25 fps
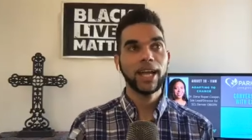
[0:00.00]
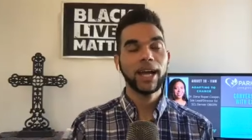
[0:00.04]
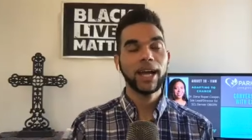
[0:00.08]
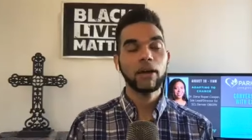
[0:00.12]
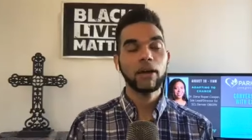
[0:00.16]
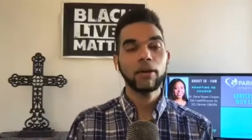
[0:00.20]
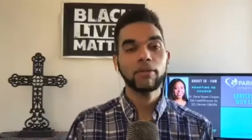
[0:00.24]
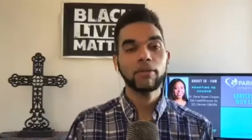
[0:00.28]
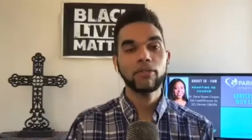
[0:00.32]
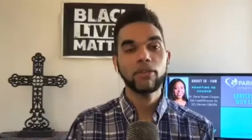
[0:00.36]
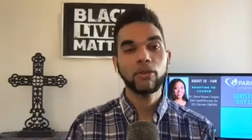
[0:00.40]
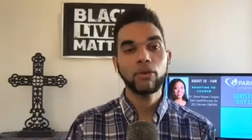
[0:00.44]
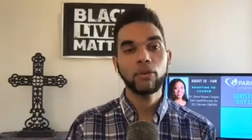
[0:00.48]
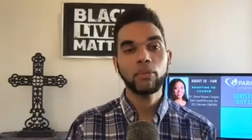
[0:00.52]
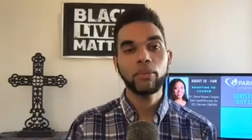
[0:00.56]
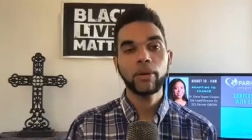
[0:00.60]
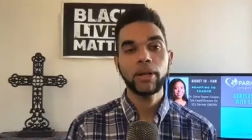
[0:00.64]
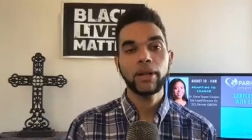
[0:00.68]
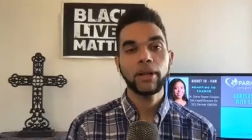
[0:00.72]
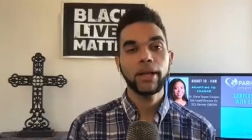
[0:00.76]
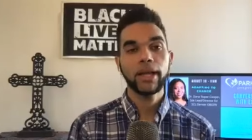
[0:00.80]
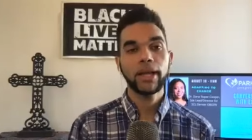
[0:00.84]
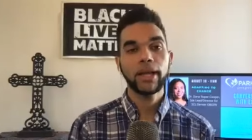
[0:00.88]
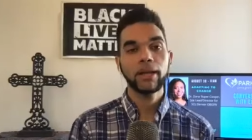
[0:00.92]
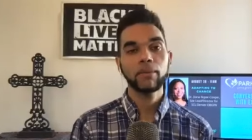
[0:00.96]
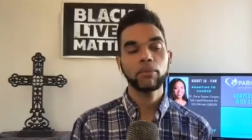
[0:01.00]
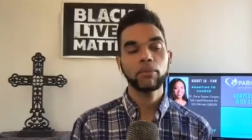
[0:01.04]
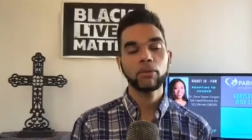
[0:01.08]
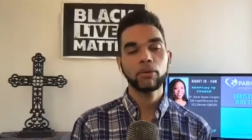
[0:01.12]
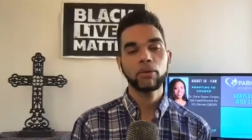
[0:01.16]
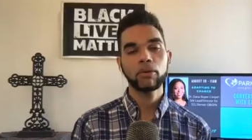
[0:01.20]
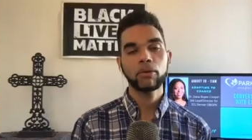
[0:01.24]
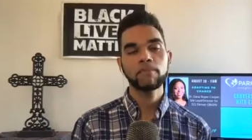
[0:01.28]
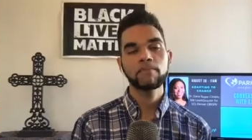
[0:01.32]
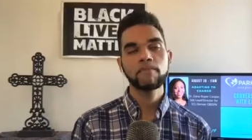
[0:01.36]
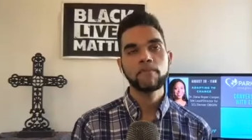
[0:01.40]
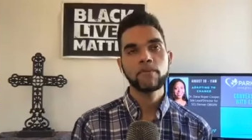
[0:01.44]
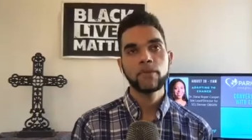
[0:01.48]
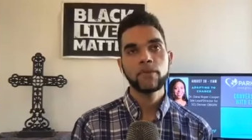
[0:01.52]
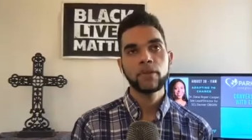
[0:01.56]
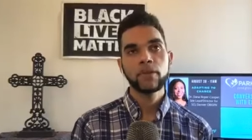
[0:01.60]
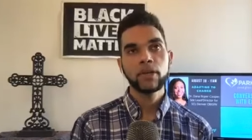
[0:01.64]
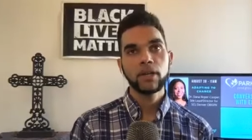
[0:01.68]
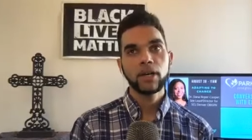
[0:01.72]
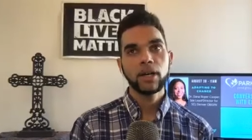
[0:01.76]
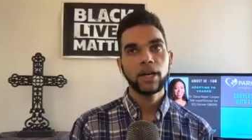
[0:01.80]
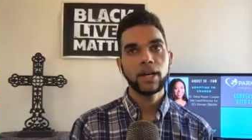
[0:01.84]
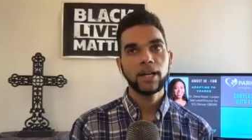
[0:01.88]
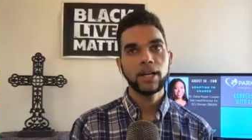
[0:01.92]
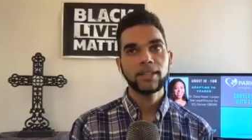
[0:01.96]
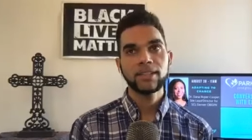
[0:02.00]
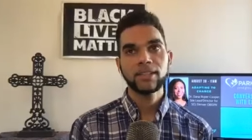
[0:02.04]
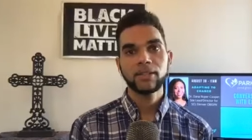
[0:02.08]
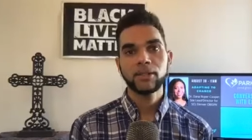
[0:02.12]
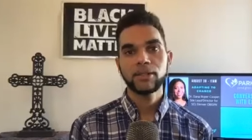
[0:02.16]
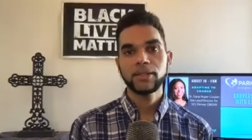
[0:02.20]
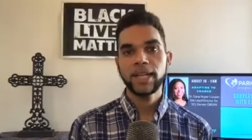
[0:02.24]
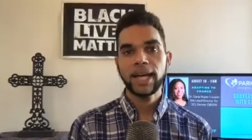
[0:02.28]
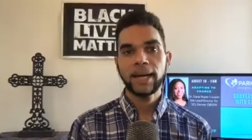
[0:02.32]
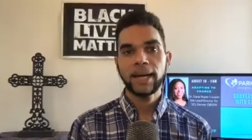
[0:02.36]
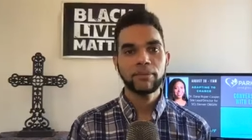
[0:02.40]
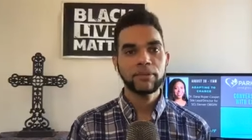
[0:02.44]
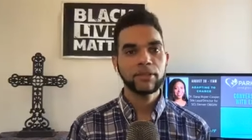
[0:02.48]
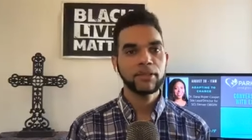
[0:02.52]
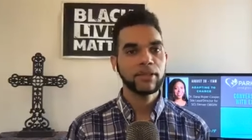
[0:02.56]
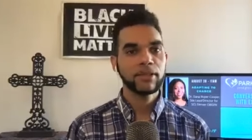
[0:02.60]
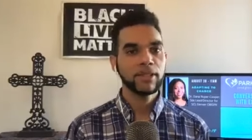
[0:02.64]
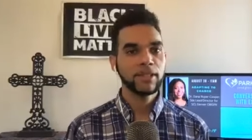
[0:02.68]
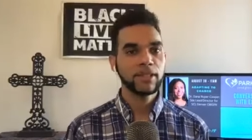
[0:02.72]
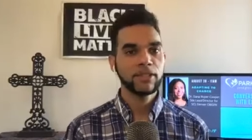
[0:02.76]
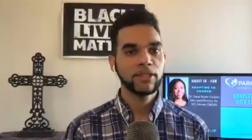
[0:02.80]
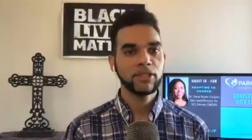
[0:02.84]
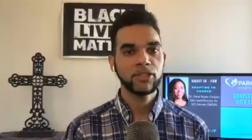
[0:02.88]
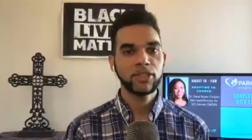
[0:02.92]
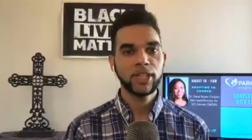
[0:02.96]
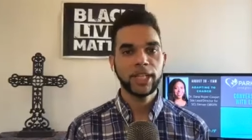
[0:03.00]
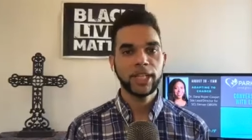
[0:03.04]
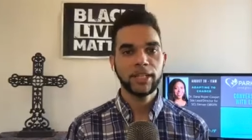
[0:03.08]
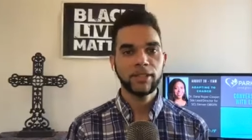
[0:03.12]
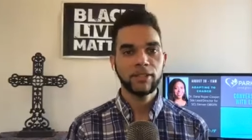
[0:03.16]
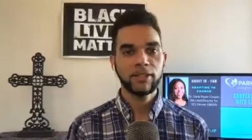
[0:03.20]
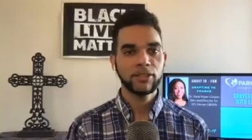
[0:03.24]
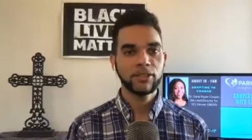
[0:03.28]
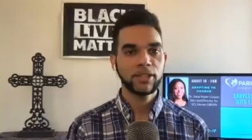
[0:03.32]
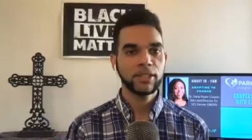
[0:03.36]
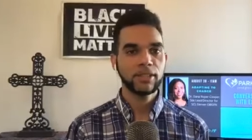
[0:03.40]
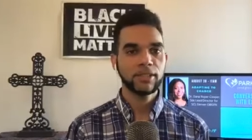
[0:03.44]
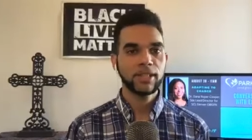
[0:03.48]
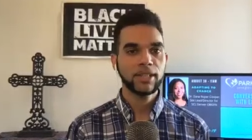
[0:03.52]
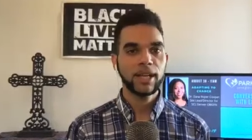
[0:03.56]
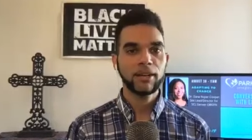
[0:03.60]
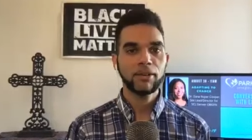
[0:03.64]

How have you been able uh, to adapt to these changes?